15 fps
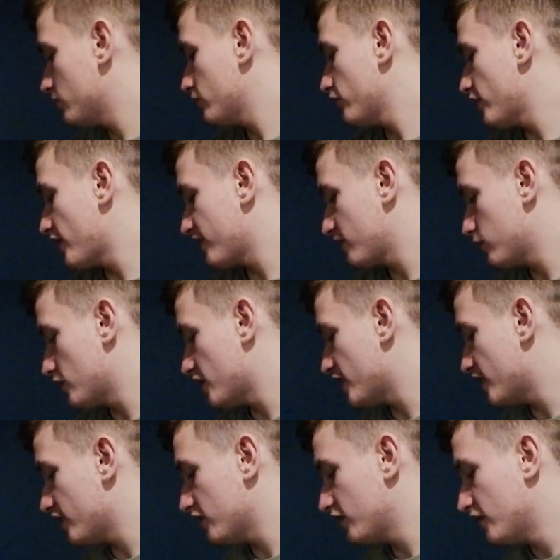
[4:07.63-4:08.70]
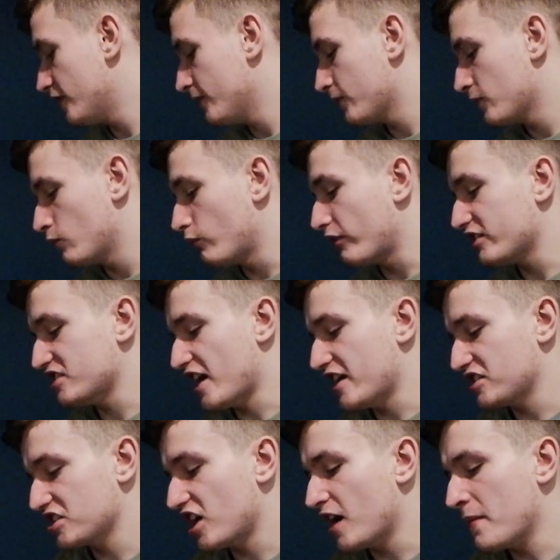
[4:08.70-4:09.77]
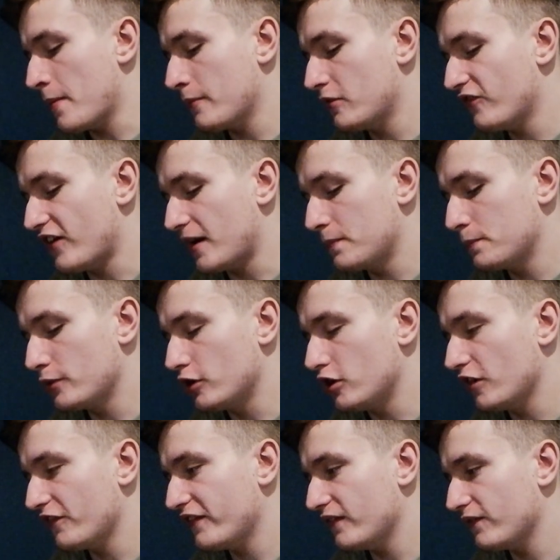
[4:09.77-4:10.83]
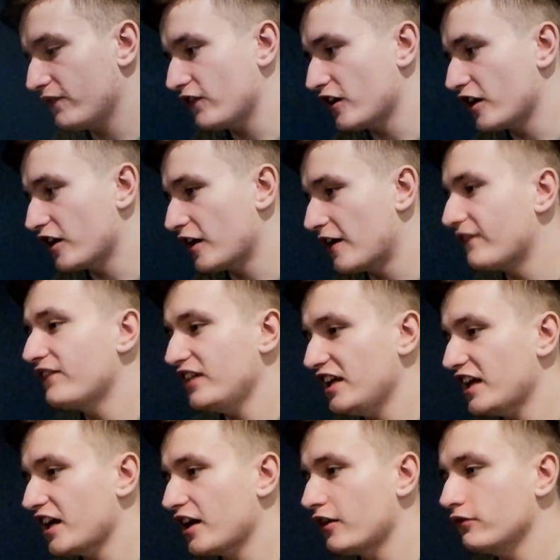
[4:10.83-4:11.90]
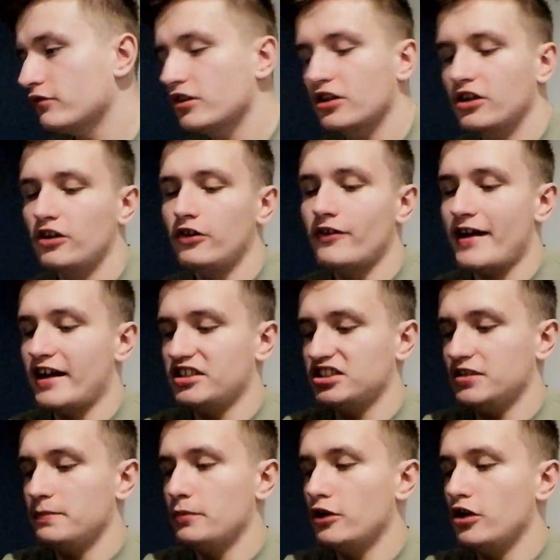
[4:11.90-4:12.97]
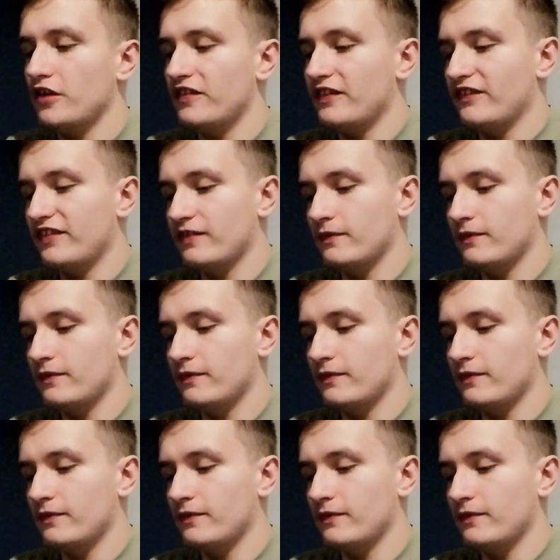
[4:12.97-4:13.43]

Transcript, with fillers: jumper as well, which I actually can't remember if I bought it for a video I actually bought it for